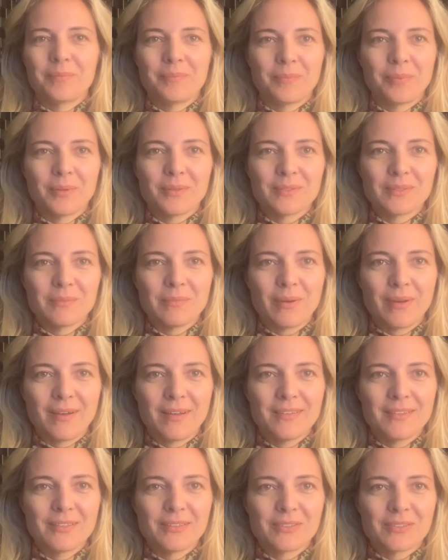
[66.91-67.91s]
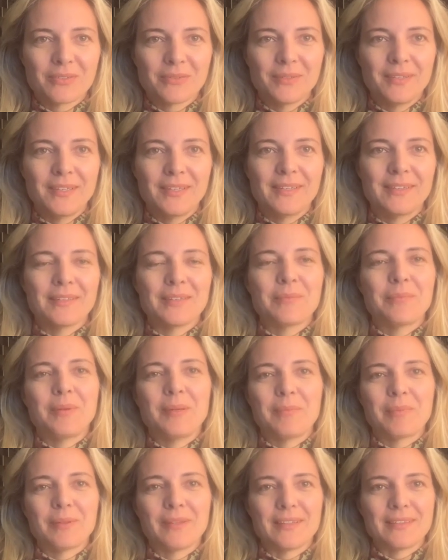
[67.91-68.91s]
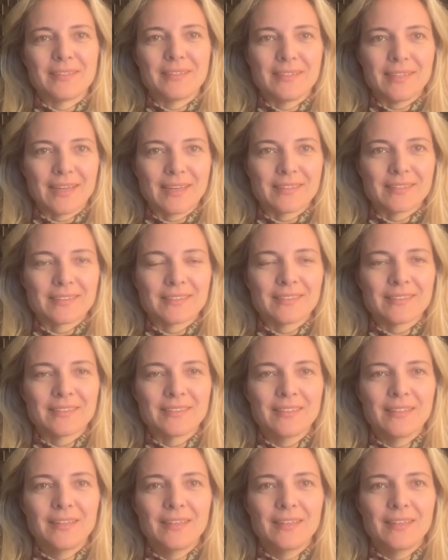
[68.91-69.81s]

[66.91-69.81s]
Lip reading: person behind the screen, the people at the desks.